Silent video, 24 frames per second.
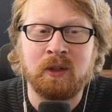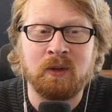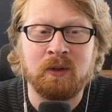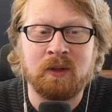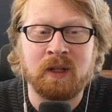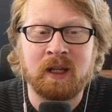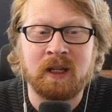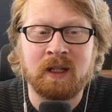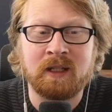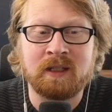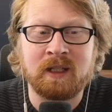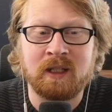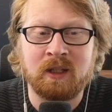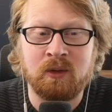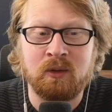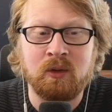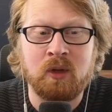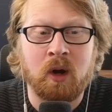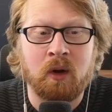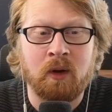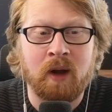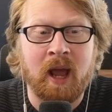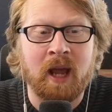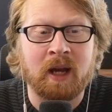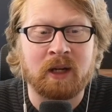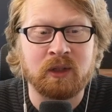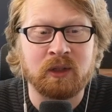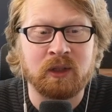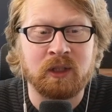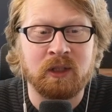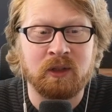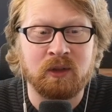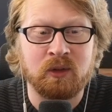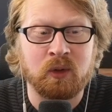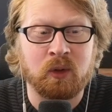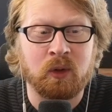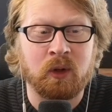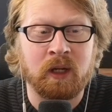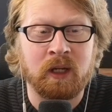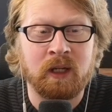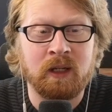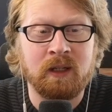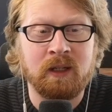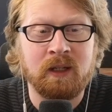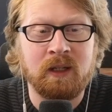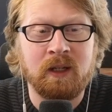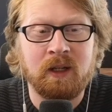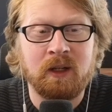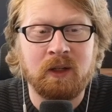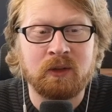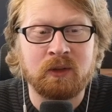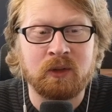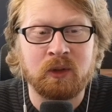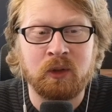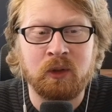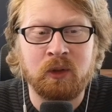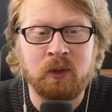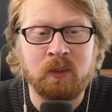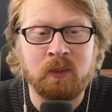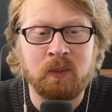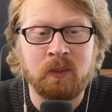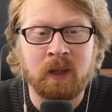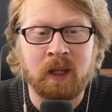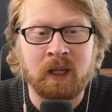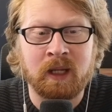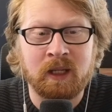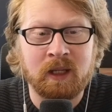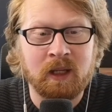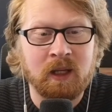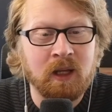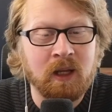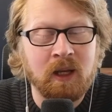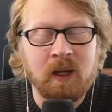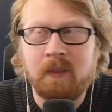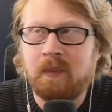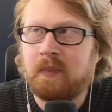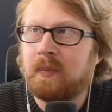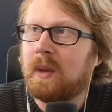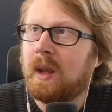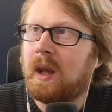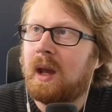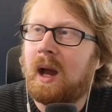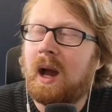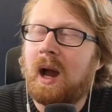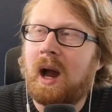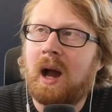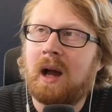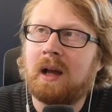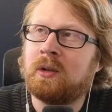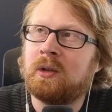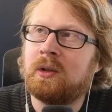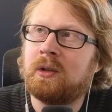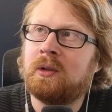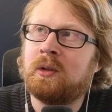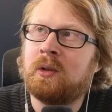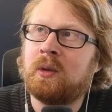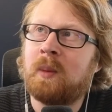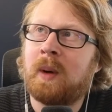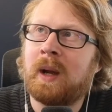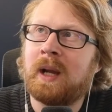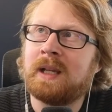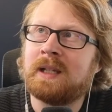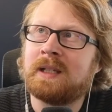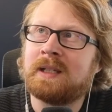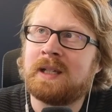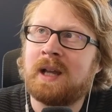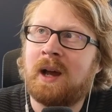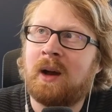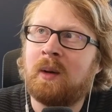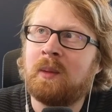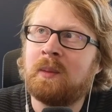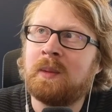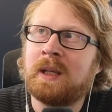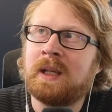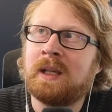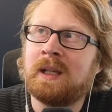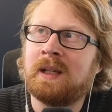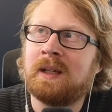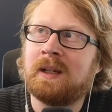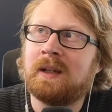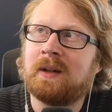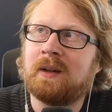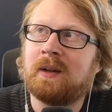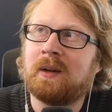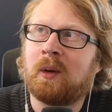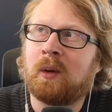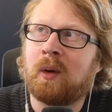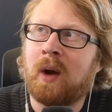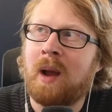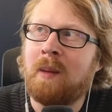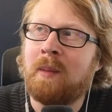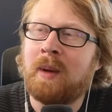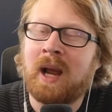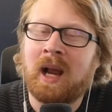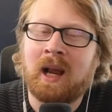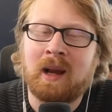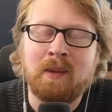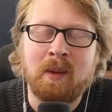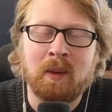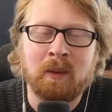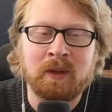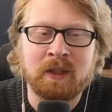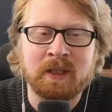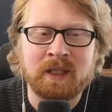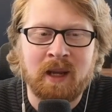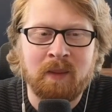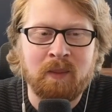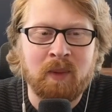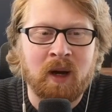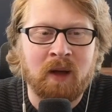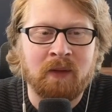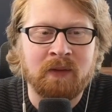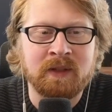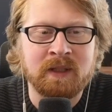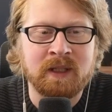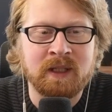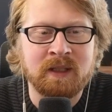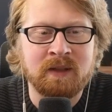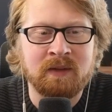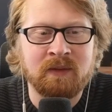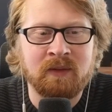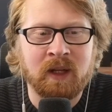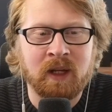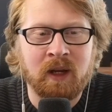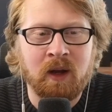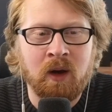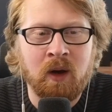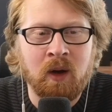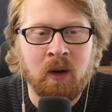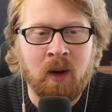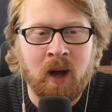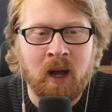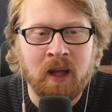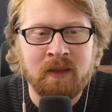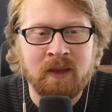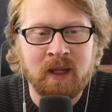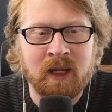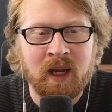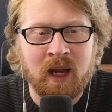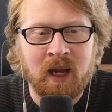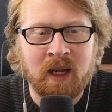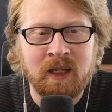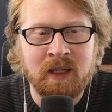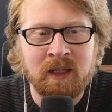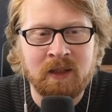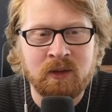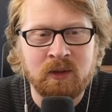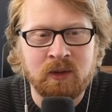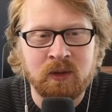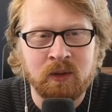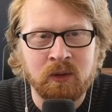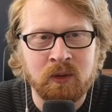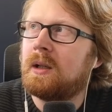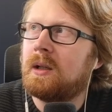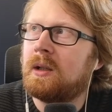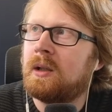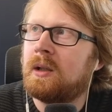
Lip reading: things that you don't actually enjoy. So you might tell me, or I might come up with this hypothesis of like, oh, I think I need to,